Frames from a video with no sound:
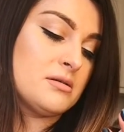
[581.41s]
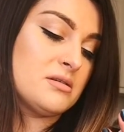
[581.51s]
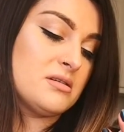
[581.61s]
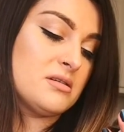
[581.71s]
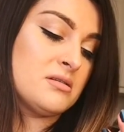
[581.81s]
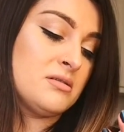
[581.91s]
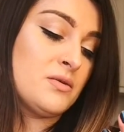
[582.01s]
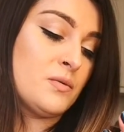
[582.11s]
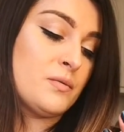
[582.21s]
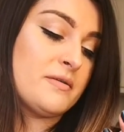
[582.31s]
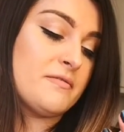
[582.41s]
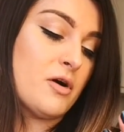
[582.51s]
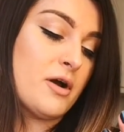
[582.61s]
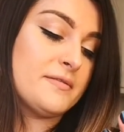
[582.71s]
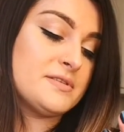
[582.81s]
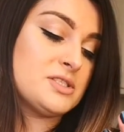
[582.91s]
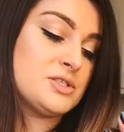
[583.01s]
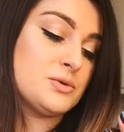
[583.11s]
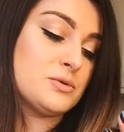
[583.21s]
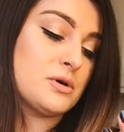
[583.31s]
uh, revives
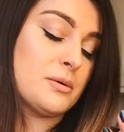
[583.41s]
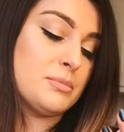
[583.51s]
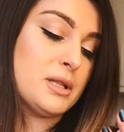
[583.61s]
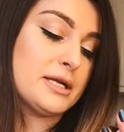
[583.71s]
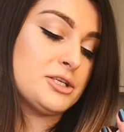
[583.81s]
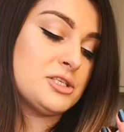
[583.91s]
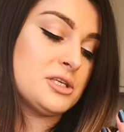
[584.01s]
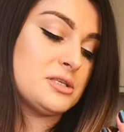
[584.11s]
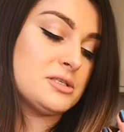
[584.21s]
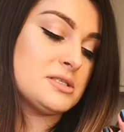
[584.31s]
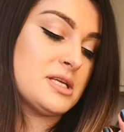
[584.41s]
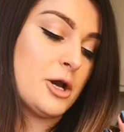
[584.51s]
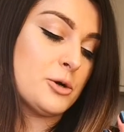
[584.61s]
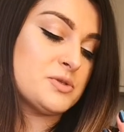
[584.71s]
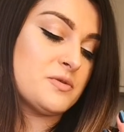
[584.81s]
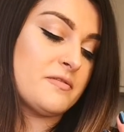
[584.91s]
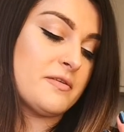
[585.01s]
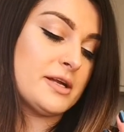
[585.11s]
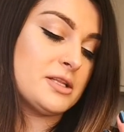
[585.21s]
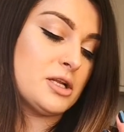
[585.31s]
dual complexions helps
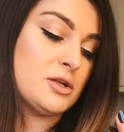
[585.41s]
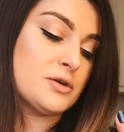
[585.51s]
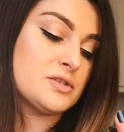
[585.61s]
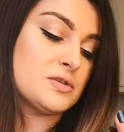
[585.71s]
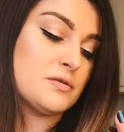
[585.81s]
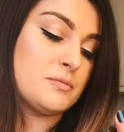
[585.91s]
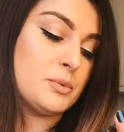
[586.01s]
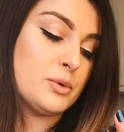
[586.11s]
refine the looks of